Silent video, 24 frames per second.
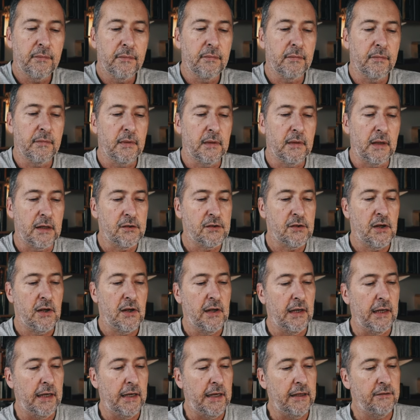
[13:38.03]
Thus,
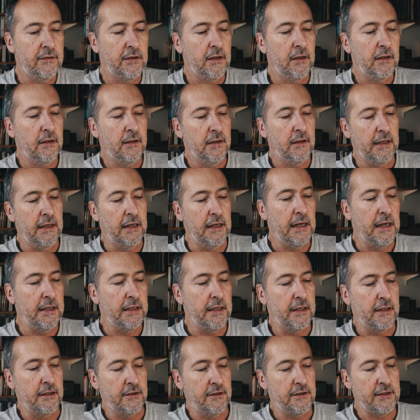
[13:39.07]
Hitler and
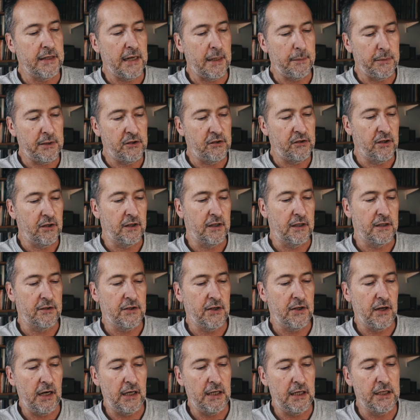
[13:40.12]
Lenin established an
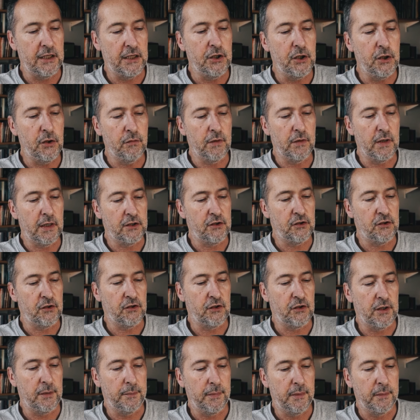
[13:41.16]
entirely new
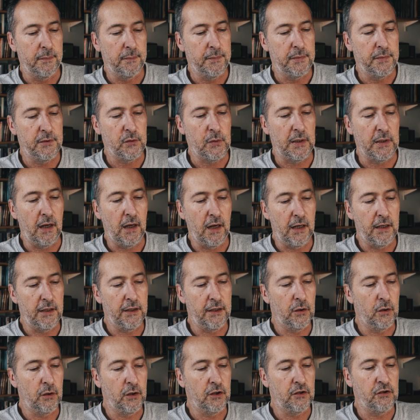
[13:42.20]
relationship between
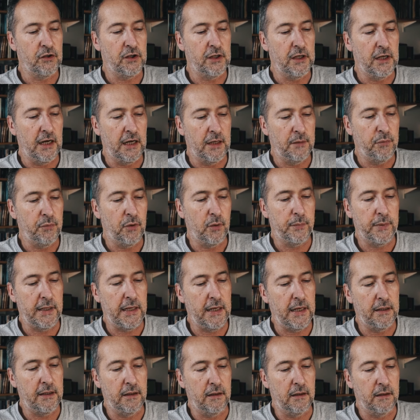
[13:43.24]
ideology and
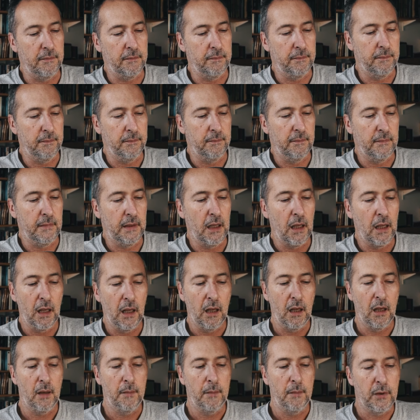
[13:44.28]
propaganda.
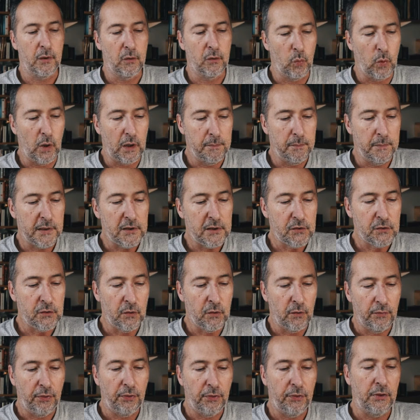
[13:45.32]
But one must
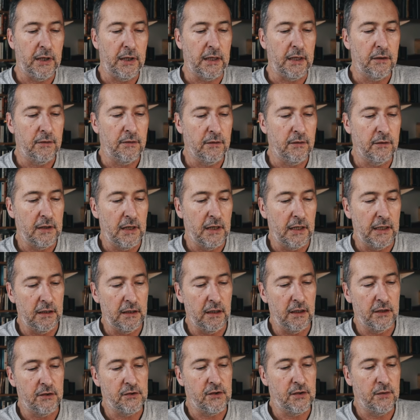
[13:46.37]
not think that
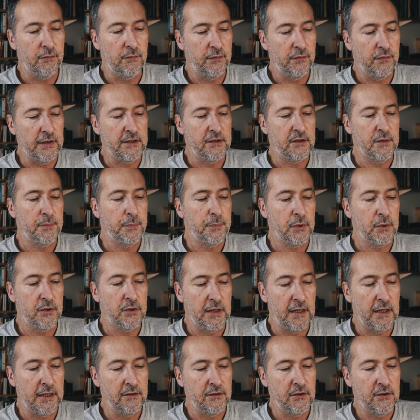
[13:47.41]
Hitler's defeat put an
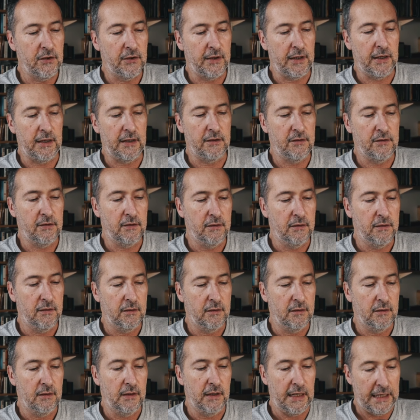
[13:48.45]
end to that.
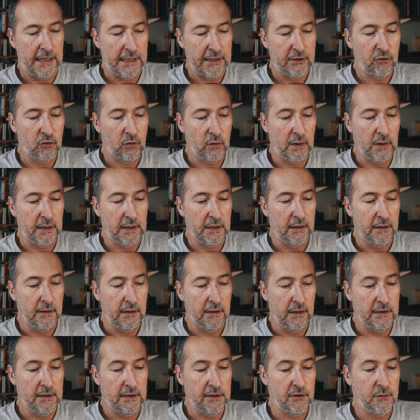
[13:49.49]
Actually,
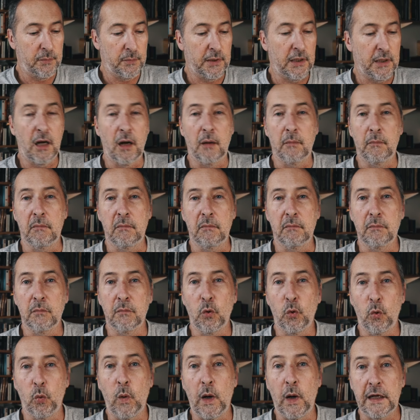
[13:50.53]
it has become
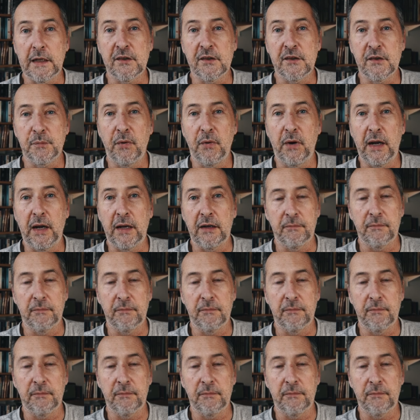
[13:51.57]
more widespread.